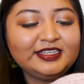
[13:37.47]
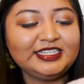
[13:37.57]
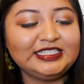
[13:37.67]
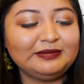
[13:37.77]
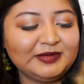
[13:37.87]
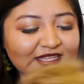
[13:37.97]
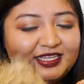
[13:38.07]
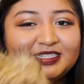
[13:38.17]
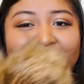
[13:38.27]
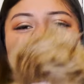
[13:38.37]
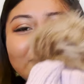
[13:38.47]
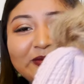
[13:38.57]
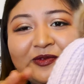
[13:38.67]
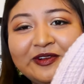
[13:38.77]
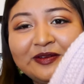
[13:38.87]
Just something to keep
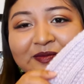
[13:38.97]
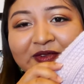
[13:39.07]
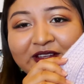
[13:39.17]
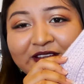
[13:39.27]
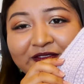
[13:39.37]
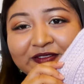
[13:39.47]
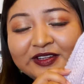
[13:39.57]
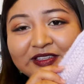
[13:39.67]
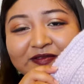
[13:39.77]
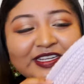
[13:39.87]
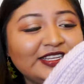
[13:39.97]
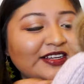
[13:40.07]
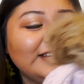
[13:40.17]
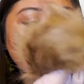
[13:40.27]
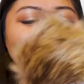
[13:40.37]
warm for the
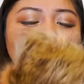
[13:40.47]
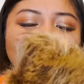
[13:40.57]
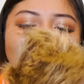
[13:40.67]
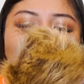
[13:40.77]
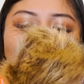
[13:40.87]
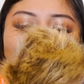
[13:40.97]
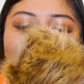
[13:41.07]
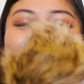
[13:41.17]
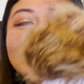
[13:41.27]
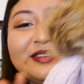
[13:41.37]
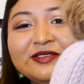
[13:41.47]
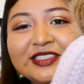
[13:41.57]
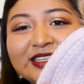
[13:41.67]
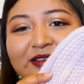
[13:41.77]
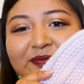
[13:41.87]
winter. And I don't, yeah, this one
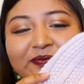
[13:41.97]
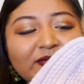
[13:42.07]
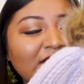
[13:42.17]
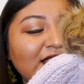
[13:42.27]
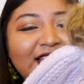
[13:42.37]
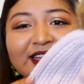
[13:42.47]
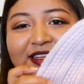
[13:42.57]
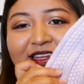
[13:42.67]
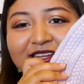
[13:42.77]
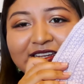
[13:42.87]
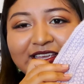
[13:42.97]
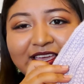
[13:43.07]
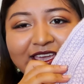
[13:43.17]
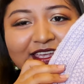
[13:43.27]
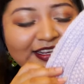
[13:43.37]
was um,
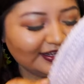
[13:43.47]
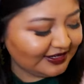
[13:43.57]
9.98.